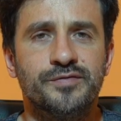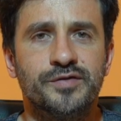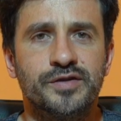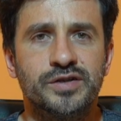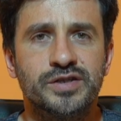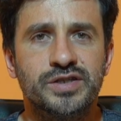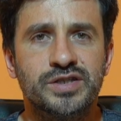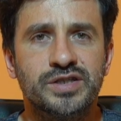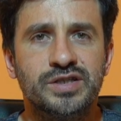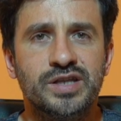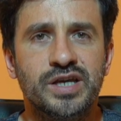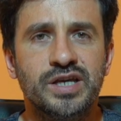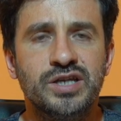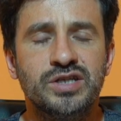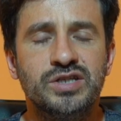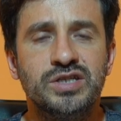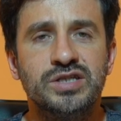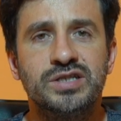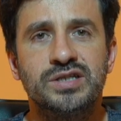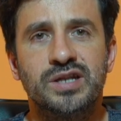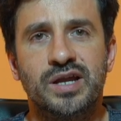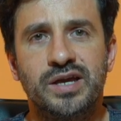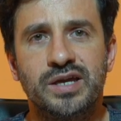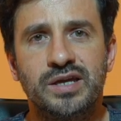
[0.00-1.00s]
first
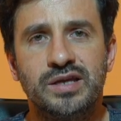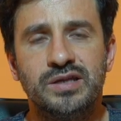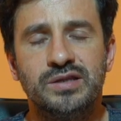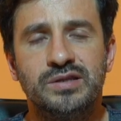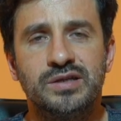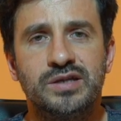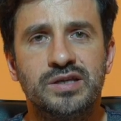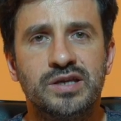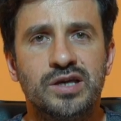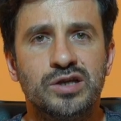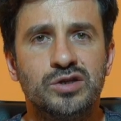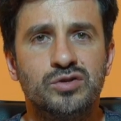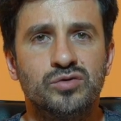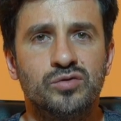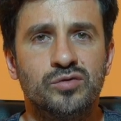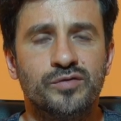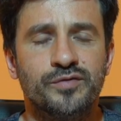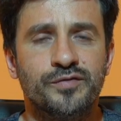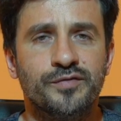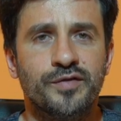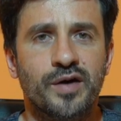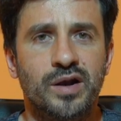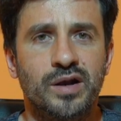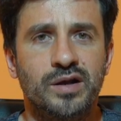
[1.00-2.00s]
stages, like in the case
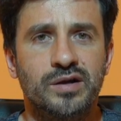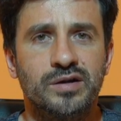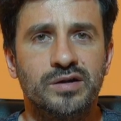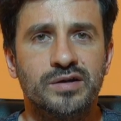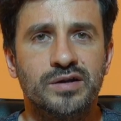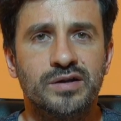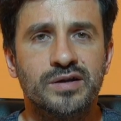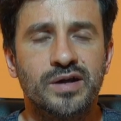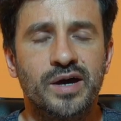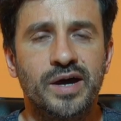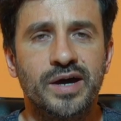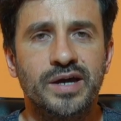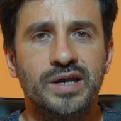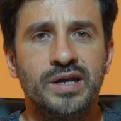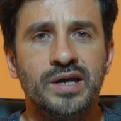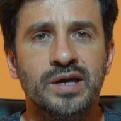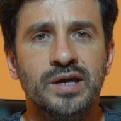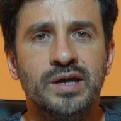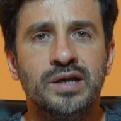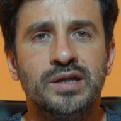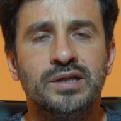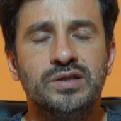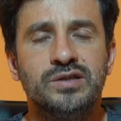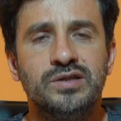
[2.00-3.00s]
of Falcon 9,
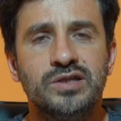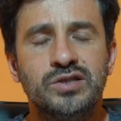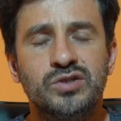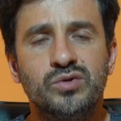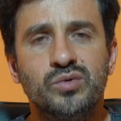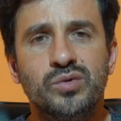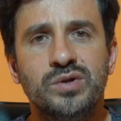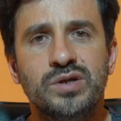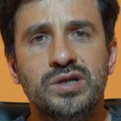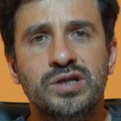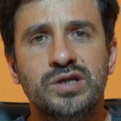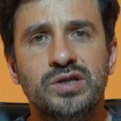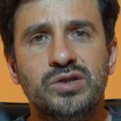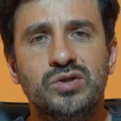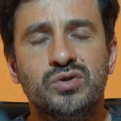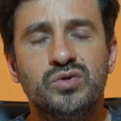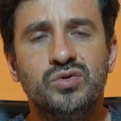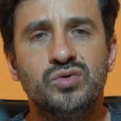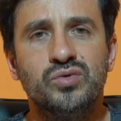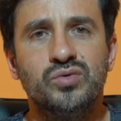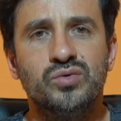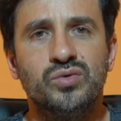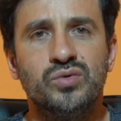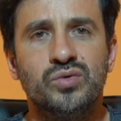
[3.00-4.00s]
this will lead
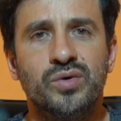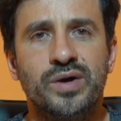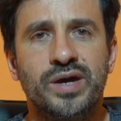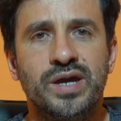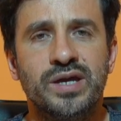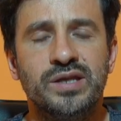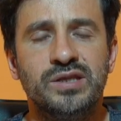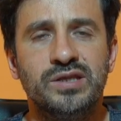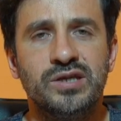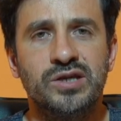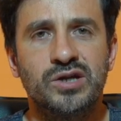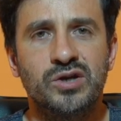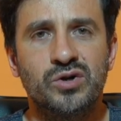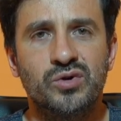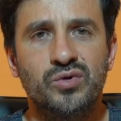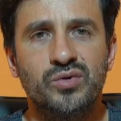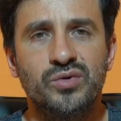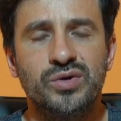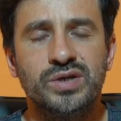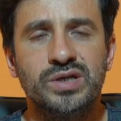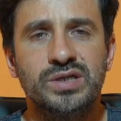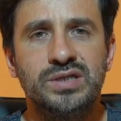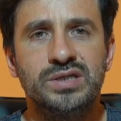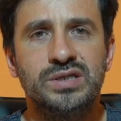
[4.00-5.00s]
to a
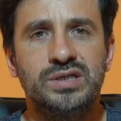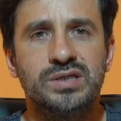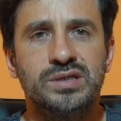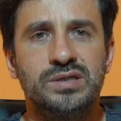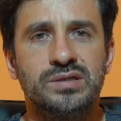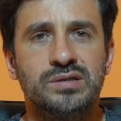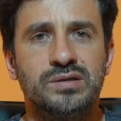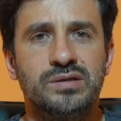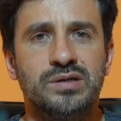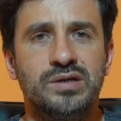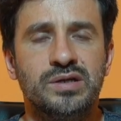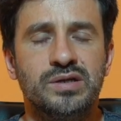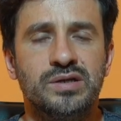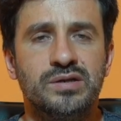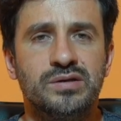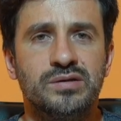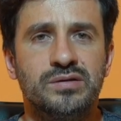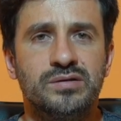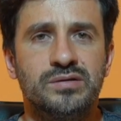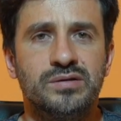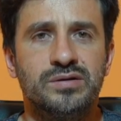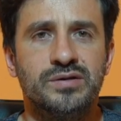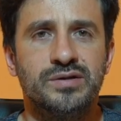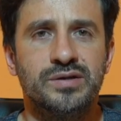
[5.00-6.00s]
decrease
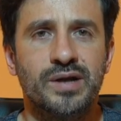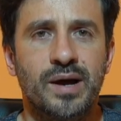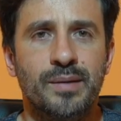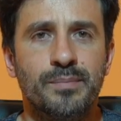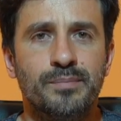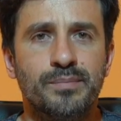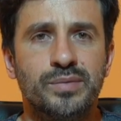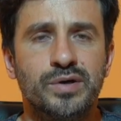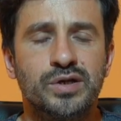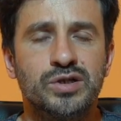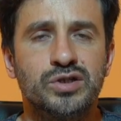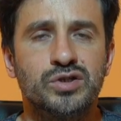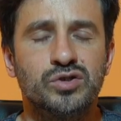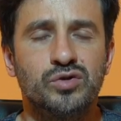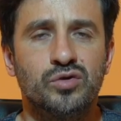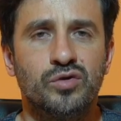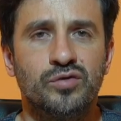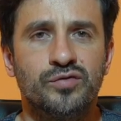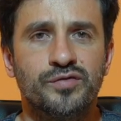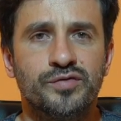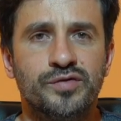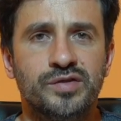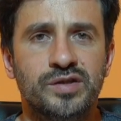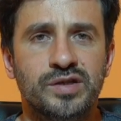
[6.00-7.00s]
in numbers
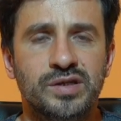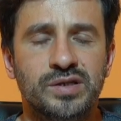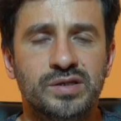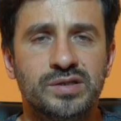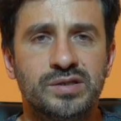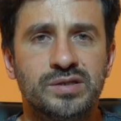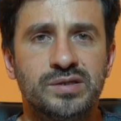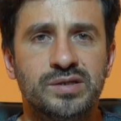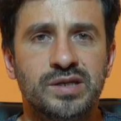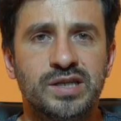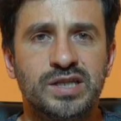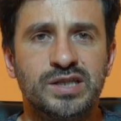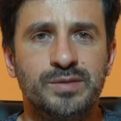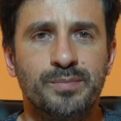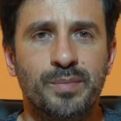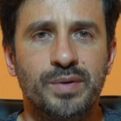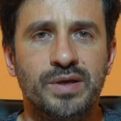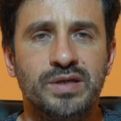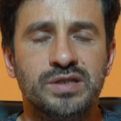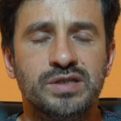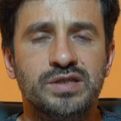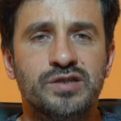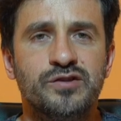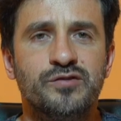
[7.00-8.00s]
of these
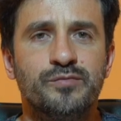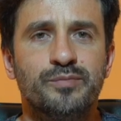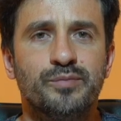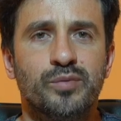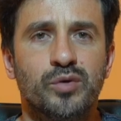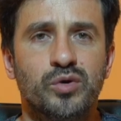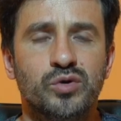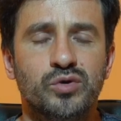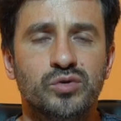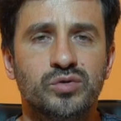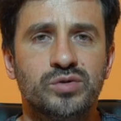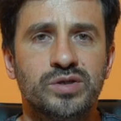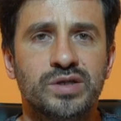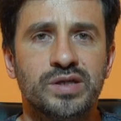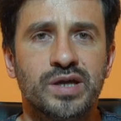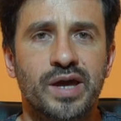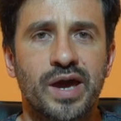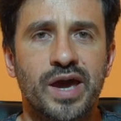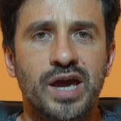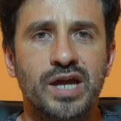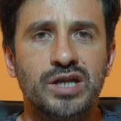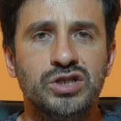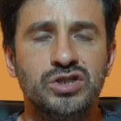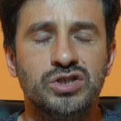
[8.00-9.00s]
expensive
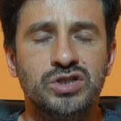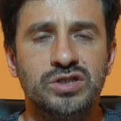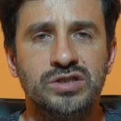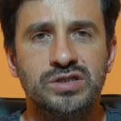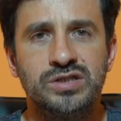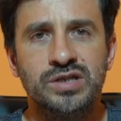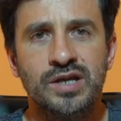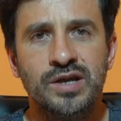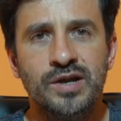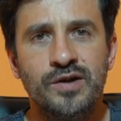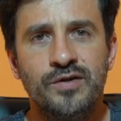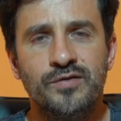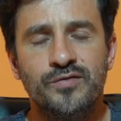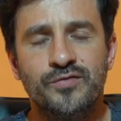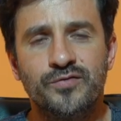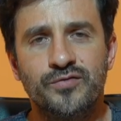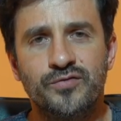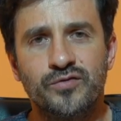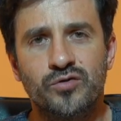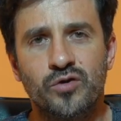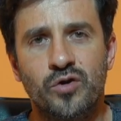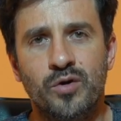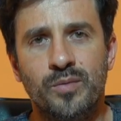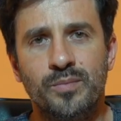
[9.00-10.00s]
polluting engines
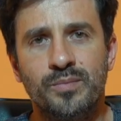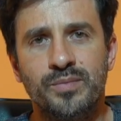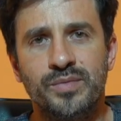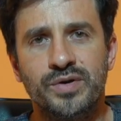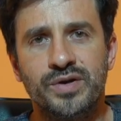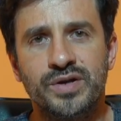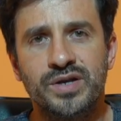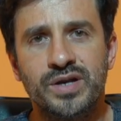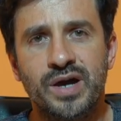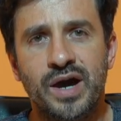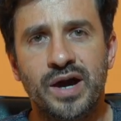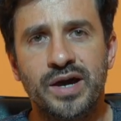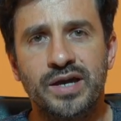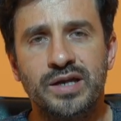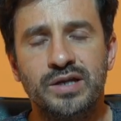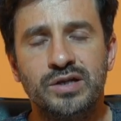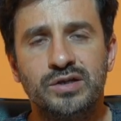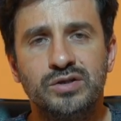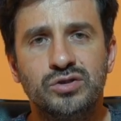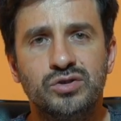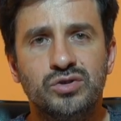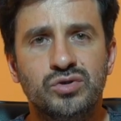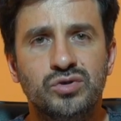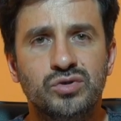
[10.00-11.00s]
from 9
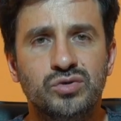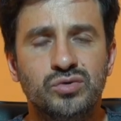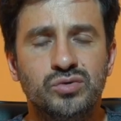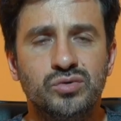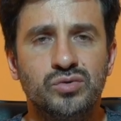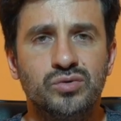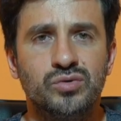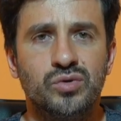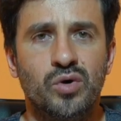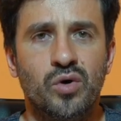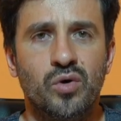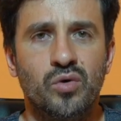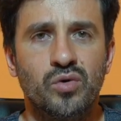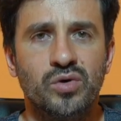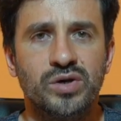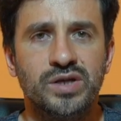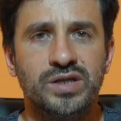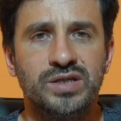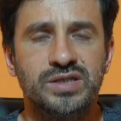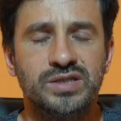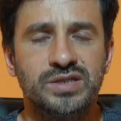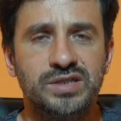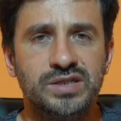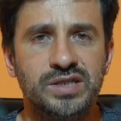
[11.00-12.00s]
to
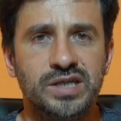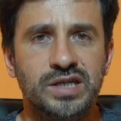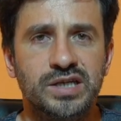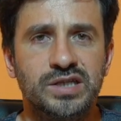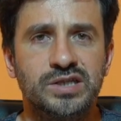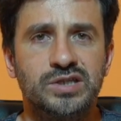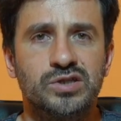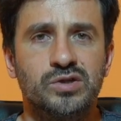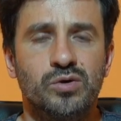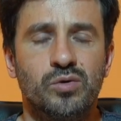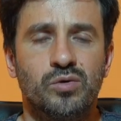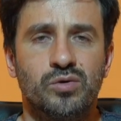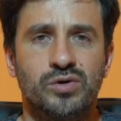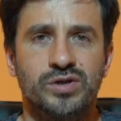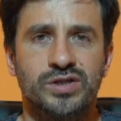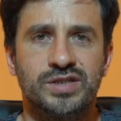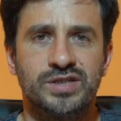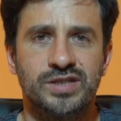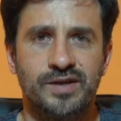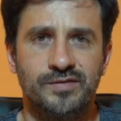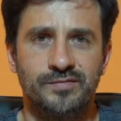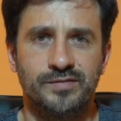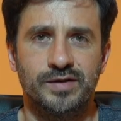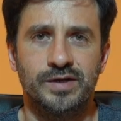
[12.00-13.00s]
only 6 or
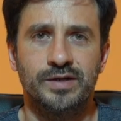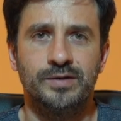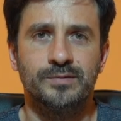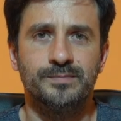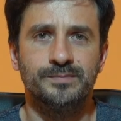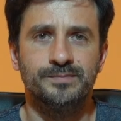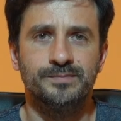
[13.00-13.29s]
7.